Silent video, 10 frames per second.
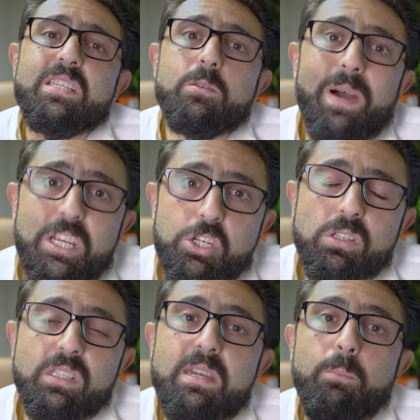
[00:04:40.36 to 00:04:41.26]

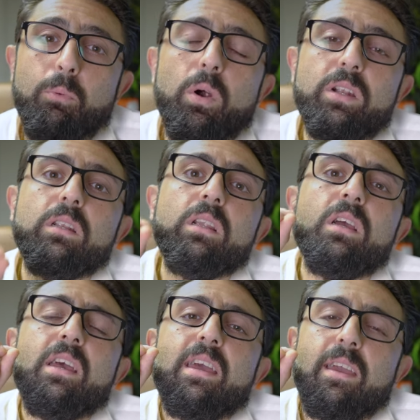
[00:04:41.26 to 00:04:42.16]
especially important
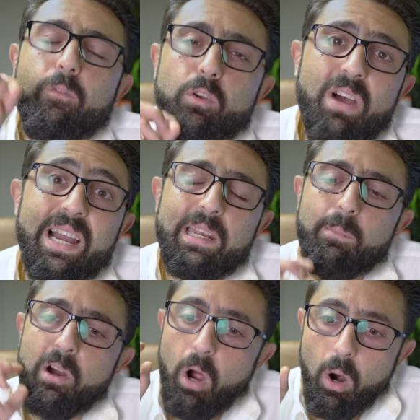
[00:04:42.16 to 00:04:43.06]
if we're talking
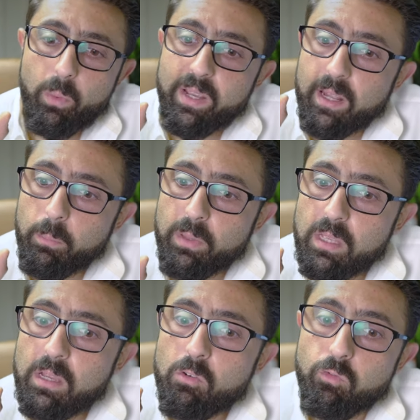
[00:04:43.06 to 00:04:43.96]
about, are we gonna
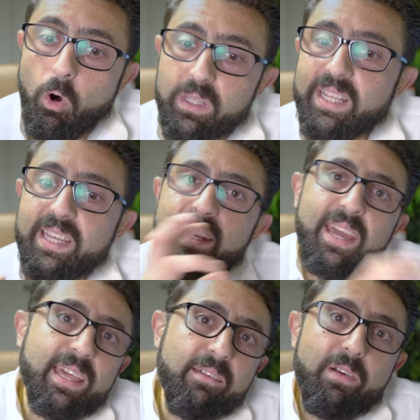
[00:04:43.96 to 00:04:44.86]
be rolling in
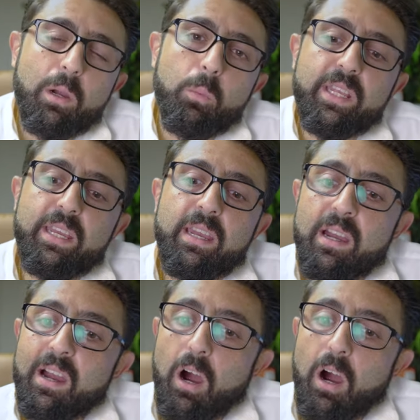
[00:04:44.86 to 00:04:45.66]
negative equity?